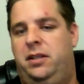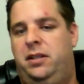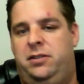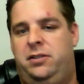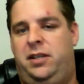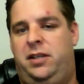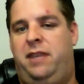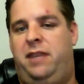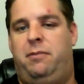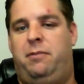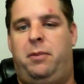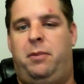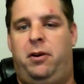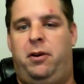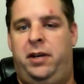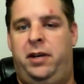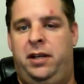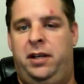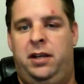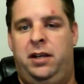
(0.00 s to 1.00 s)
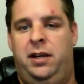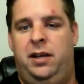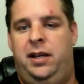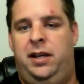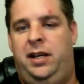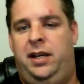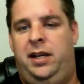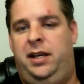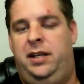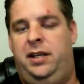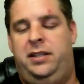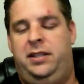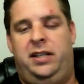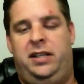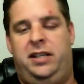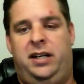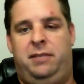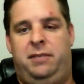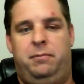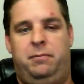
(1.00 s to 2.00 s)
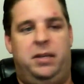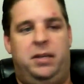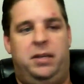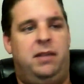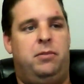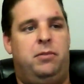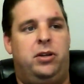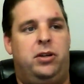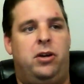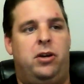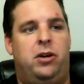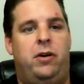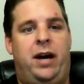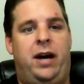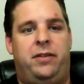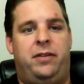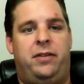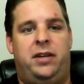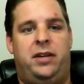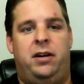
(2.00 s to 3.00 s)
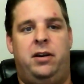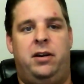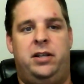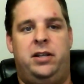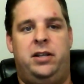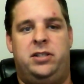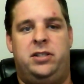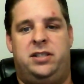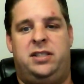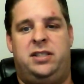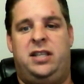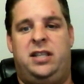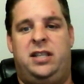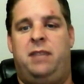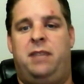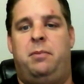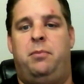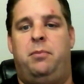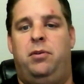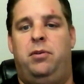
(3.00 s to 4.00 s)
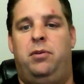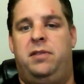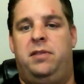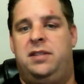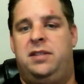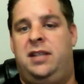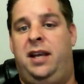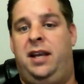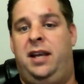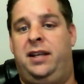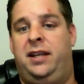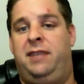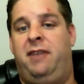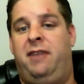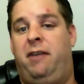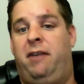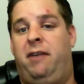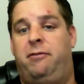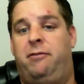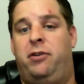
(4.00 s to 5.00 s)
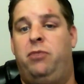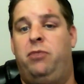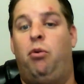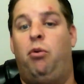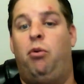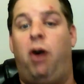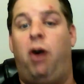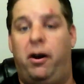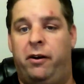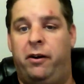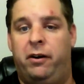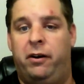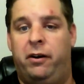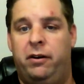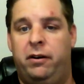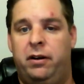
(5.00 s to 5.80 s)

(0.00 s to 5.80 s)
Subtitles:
So they have a party, and being able to go out there and just set up a booth to say give out free water,